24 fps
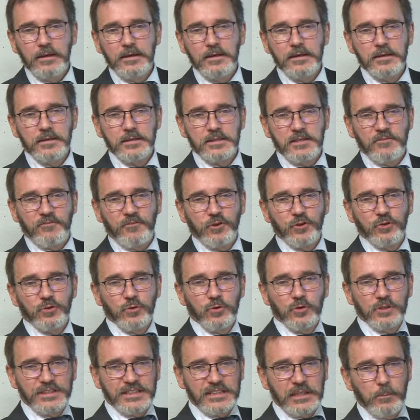is if you
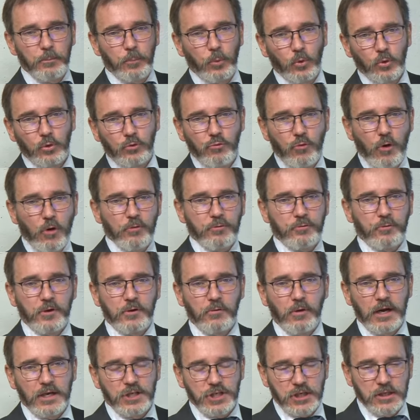do a simple growth
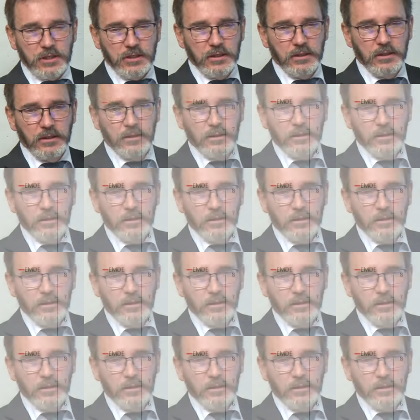regression,